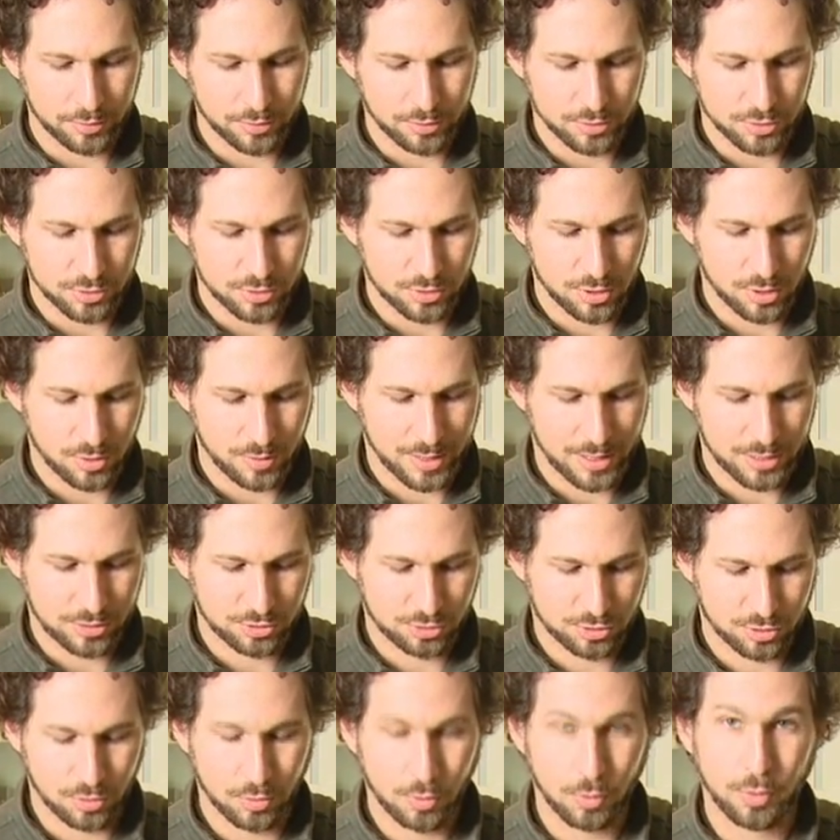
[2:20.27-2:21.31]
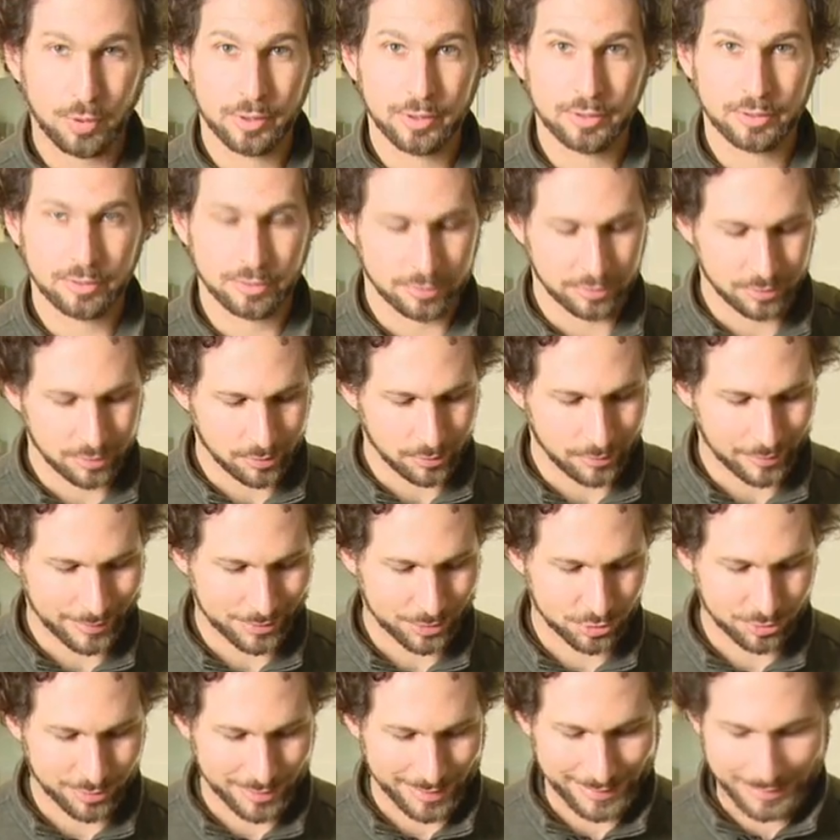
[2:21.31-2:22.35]
There's no extra oil or no
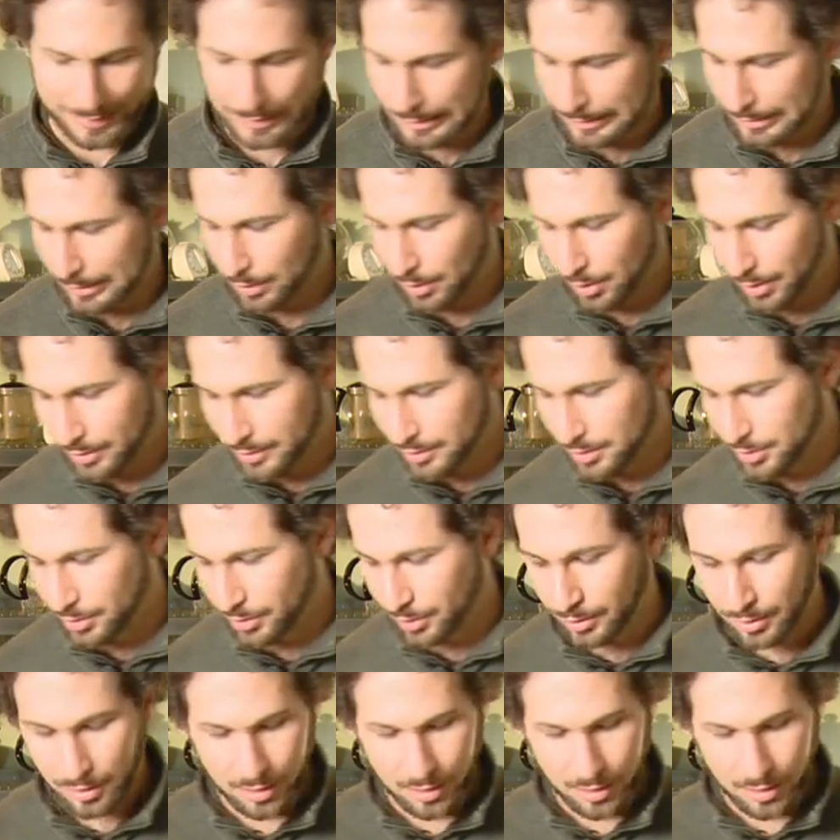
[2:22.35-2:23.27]
extra anything on here.